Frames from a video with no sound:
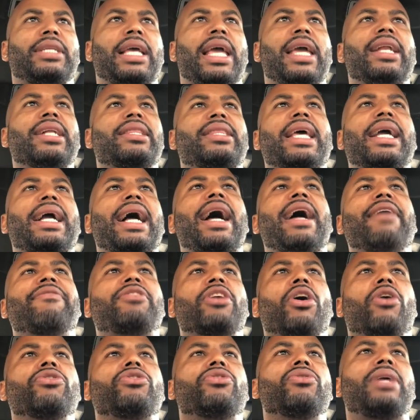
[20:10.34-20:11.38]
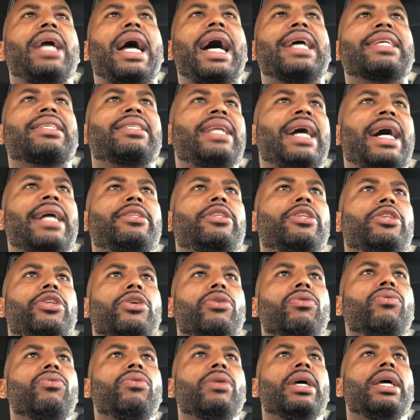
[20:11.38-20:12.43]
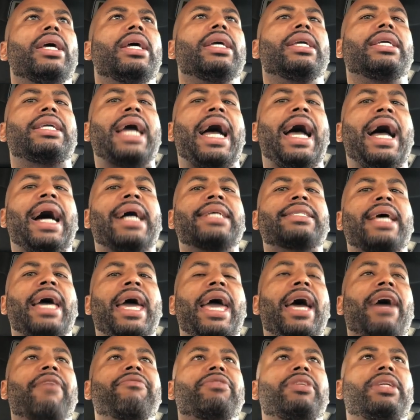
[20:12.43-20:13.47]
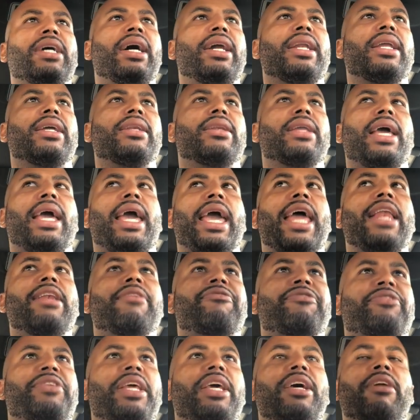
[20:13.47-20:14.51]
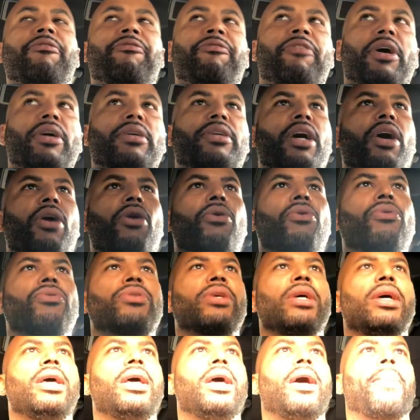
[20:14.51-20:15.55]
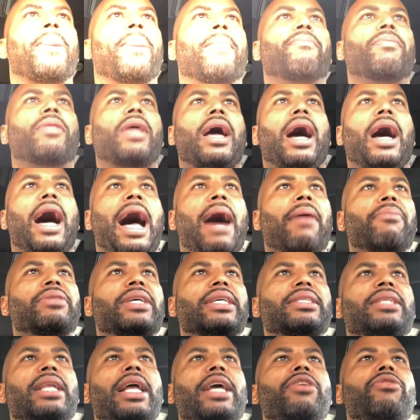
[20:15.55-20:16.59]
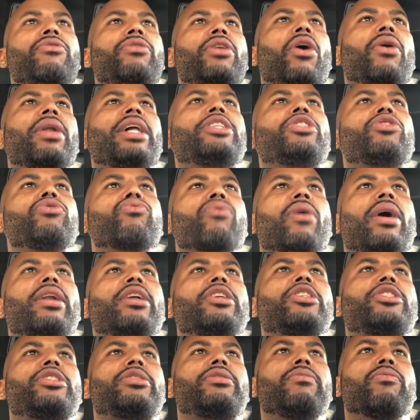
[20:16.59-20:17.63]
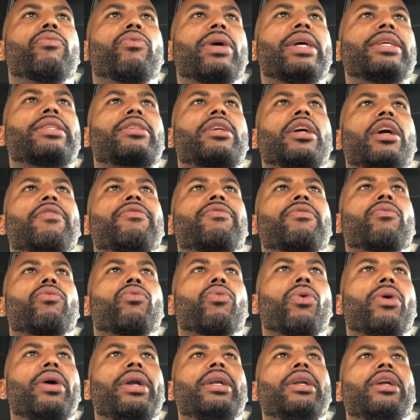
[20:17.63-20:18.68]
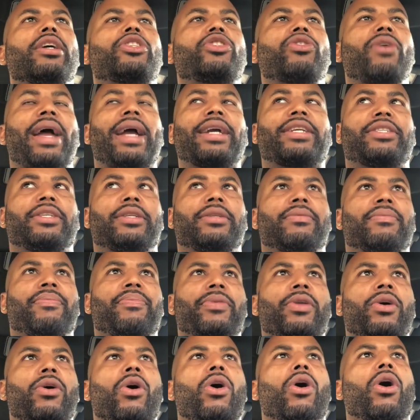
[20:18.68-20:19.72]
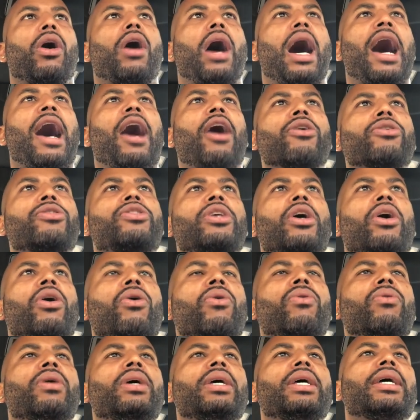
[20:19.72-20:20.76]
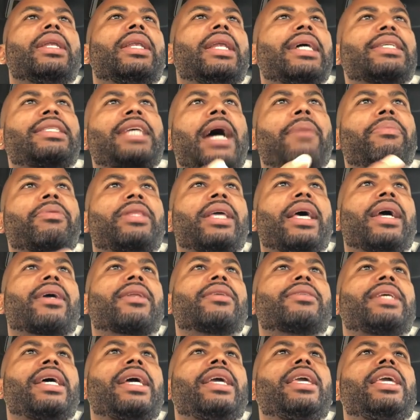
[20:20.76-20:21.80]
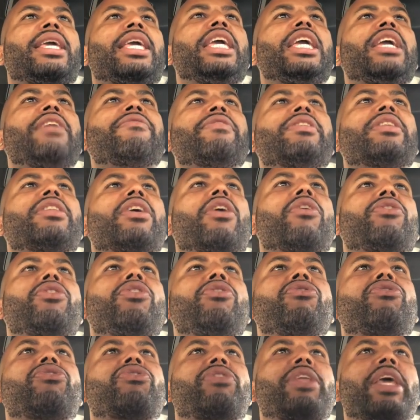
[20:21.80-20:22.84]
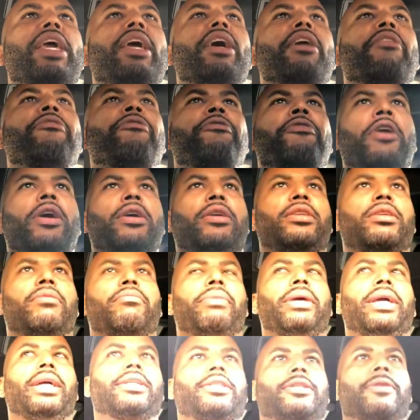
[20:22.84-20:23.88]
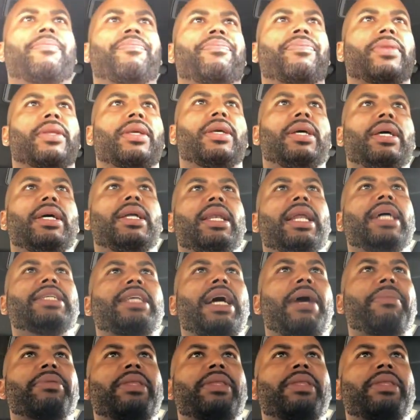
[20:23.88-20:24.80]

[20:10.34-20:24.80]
Anything I have told you guys not to do, guys have done it and still fucked hoes. I'm just letting you know that you run a risk of ruining attraction. Also, let's hypothetically say, even though you still fucked a bitch, you